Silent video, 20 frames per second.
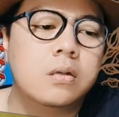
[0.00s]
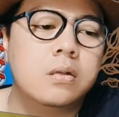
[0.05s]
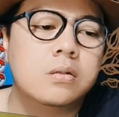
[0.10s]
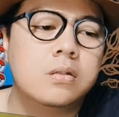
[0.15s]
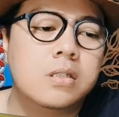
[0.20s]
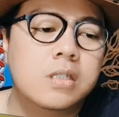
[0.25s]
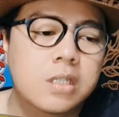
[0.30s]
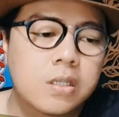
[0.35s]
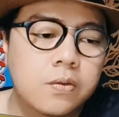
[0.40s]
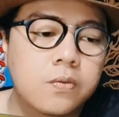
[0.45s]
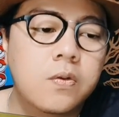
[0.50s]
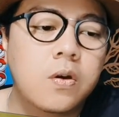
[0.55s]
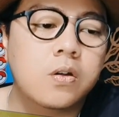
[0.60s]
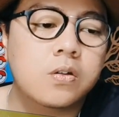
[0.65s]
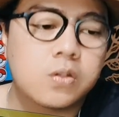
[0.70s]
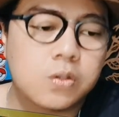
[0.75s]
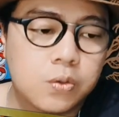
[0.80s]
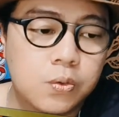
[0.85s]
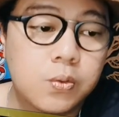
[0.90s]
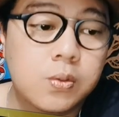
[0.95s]
0
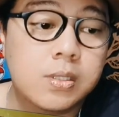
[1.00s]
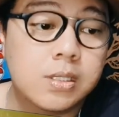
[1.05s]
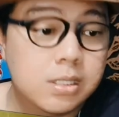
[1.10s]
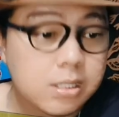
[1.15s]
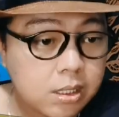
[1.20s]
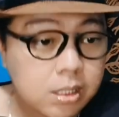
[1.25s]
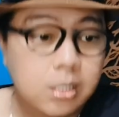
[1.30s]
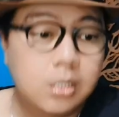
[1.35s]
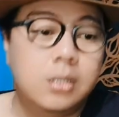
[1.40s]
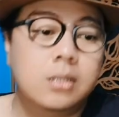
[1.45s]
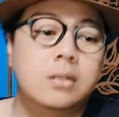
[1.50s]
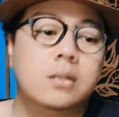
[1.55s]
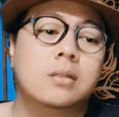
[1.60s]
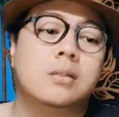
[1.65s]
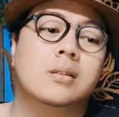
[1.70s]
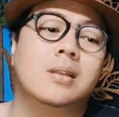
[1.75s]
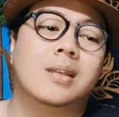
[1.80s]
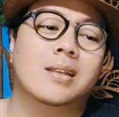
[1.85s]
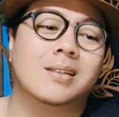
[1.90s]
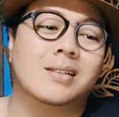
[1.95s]
to Z
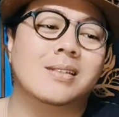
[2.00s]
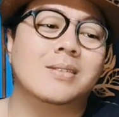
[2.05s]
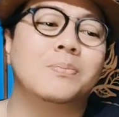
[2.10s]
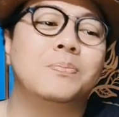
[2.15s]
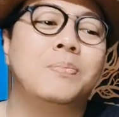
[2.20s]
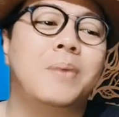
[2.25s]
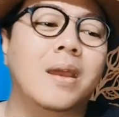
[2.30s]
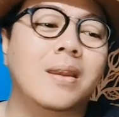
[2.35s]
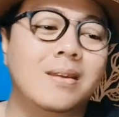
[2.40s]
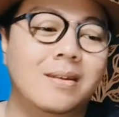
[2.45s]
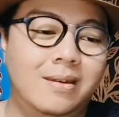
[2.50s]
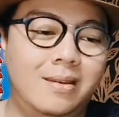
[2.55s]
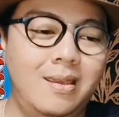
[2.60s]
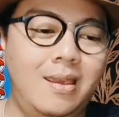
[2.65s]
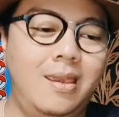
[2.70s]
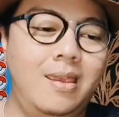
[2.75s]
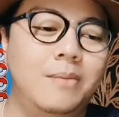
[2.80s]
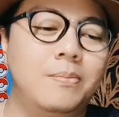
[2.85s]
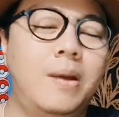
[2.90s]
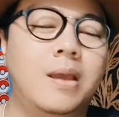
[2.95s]
This is Bad
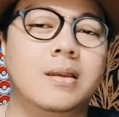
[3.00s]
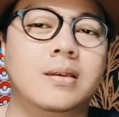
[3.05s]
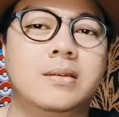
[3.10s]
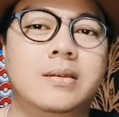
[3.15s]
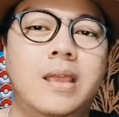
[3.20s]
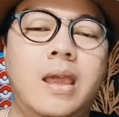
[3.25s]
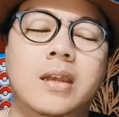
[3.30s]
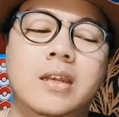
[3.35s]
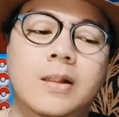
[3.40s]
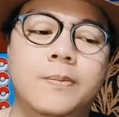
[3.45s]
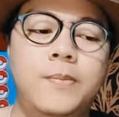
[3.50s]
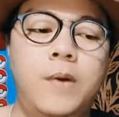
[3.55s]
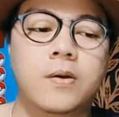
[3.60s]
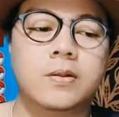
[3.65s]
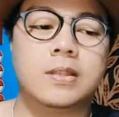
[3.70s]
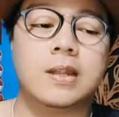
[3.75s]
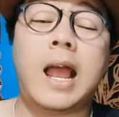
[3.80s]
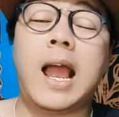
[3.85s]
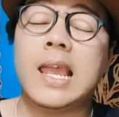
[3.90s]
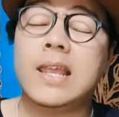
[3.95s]
Day by Daniel
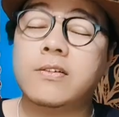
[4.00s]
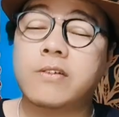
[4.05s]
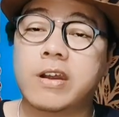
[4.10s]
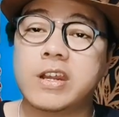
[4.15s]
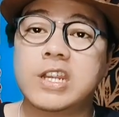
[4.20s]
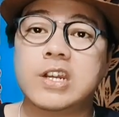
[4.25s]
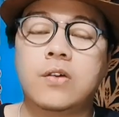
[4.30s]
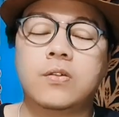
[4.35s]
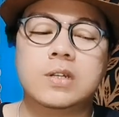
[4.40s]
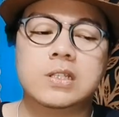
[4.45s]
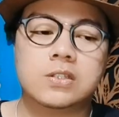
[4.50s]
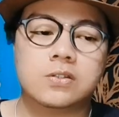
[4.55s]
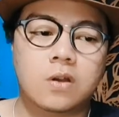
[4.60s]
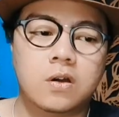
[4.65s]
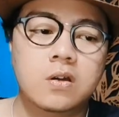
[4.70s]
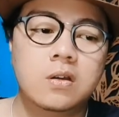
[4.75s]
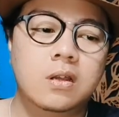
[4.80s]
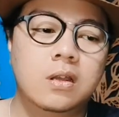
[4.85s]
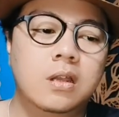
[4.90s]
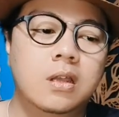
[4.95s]
Powter I already know this
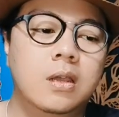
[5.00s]
song,